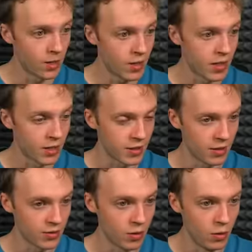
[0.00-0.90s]
Okay,
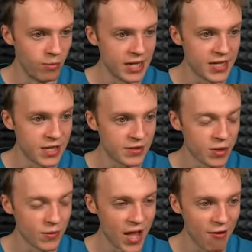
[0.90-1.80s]
now, oh my
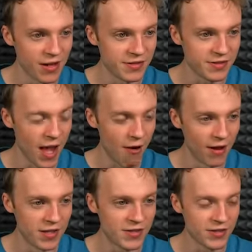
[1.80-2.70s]
days. No, there it is. There
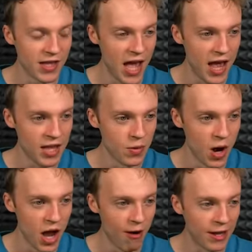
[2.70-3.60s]
it is. There
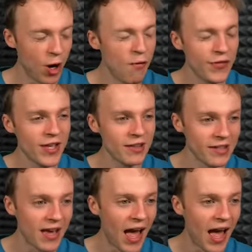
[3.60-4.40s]
you are. All right, go for the other